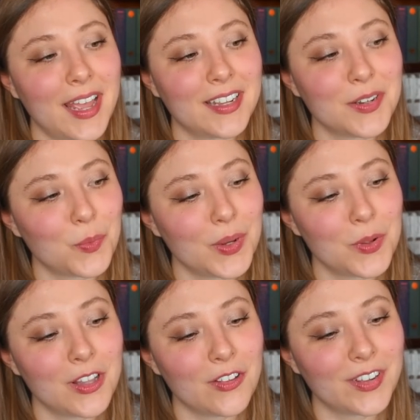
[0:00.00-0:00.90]
and we
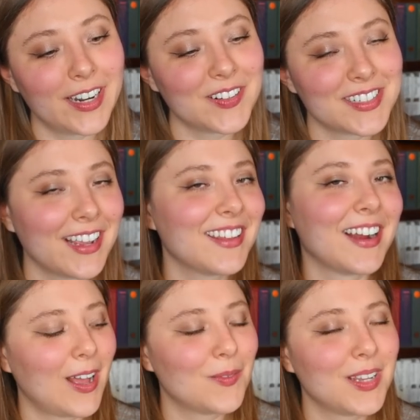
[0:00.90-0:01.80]
will all find out together
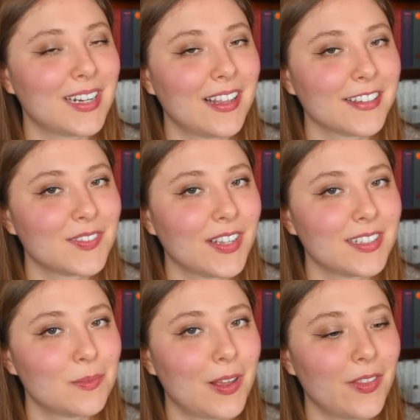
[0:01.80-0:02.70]
how me and Alex
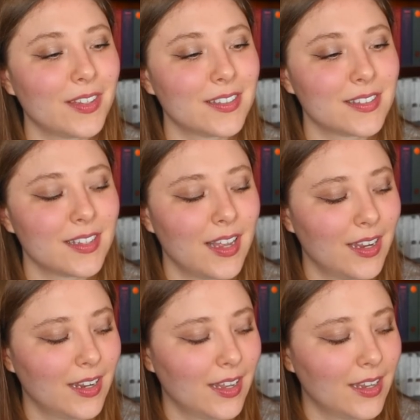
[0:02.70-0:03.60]
felt about this
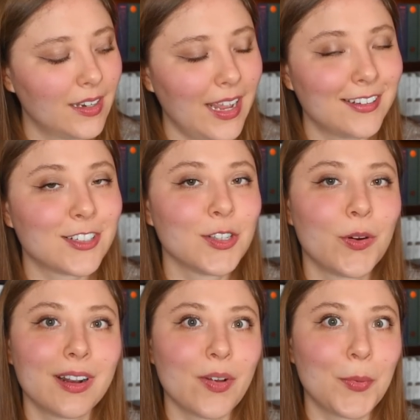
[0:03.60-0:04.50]
edge
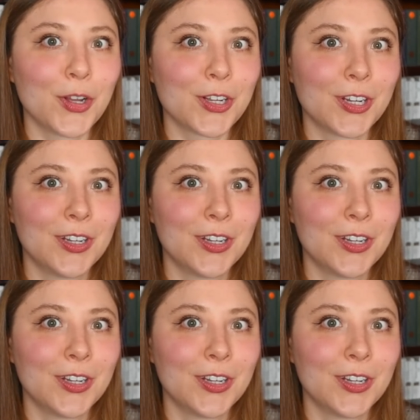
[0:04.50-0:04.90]
lord of a book.